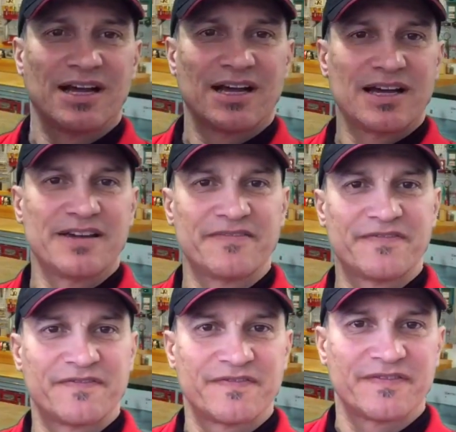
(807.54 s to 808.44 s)

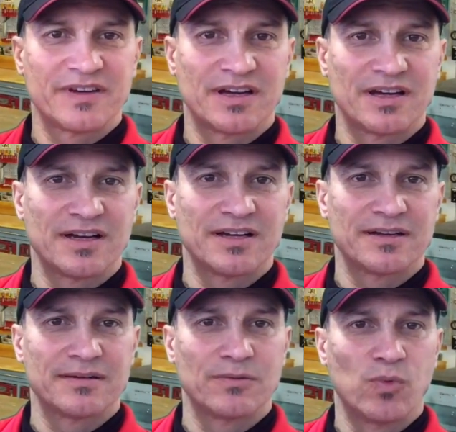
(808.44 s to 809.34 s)
I've
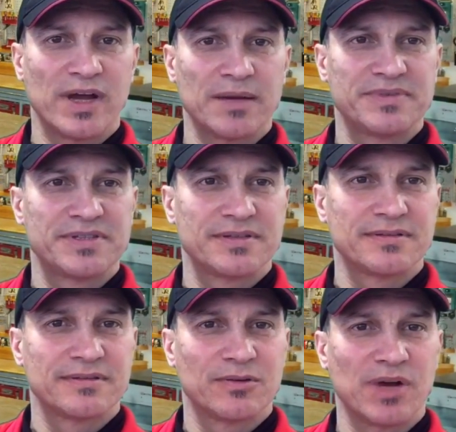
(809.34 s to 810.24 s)
webbed
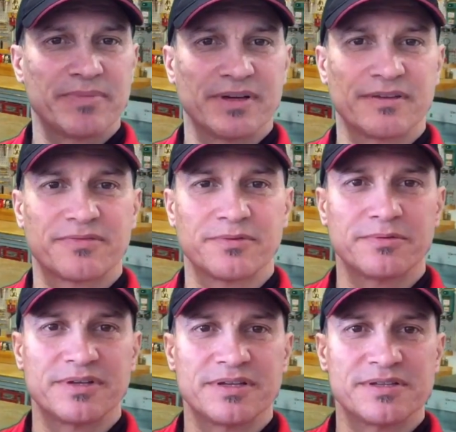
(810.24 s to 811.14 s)
the webbing
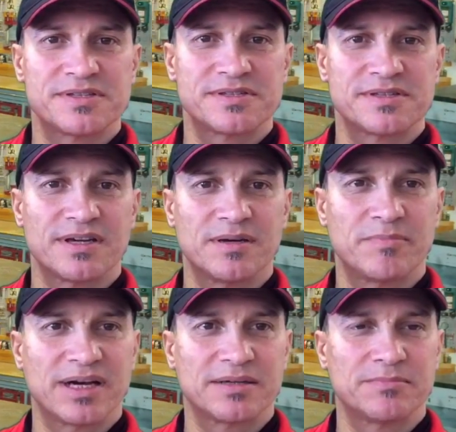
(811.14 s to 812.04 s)
through these
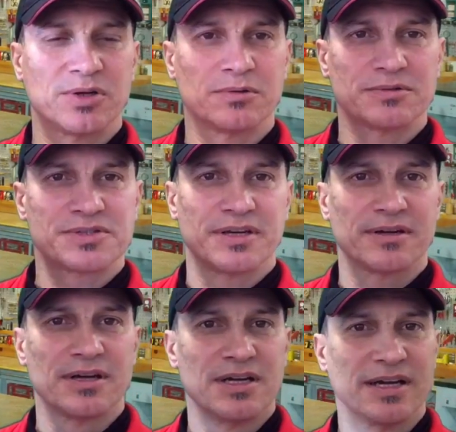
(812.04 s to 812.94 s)
bottom holes
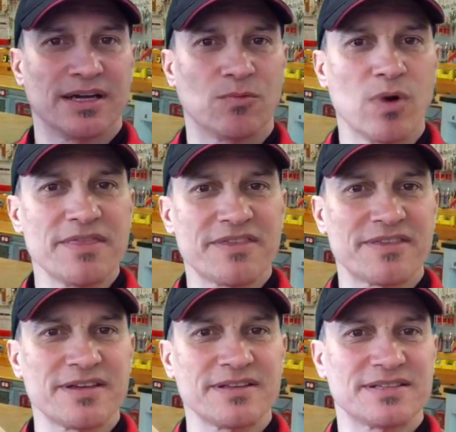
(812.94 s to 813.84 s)
here, and one
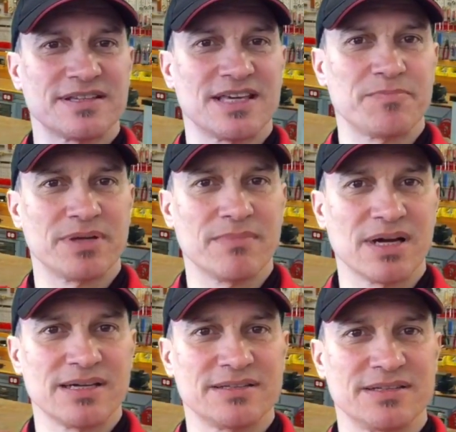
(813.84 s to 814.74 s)
thing to keep in
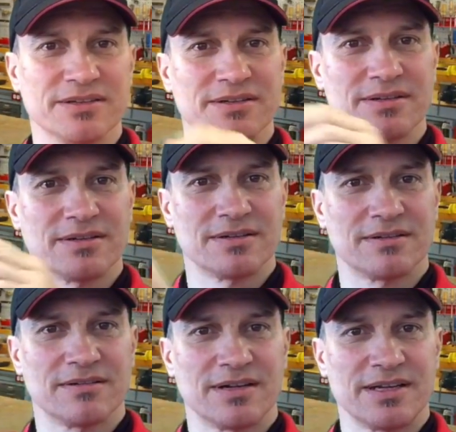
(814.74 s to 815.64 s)
mind here,
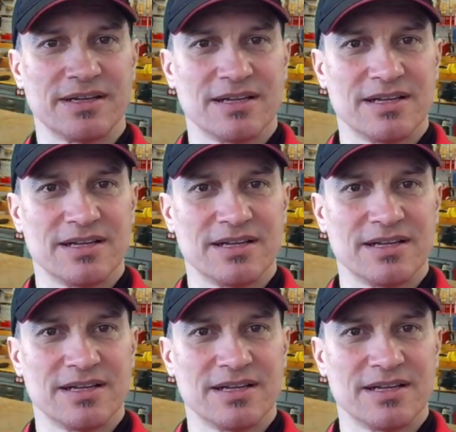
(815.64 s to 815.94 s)
right,